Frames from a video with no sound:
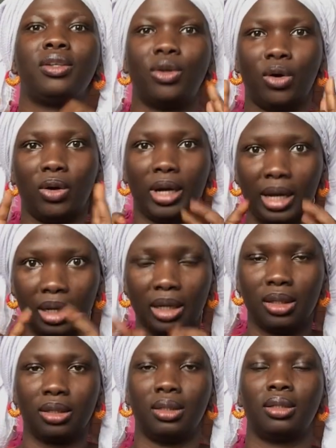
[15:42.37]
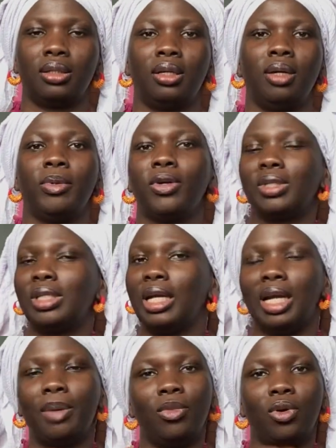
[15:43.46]
correct because then
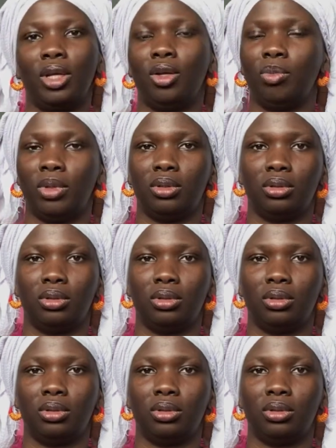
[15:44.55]
I'm not human.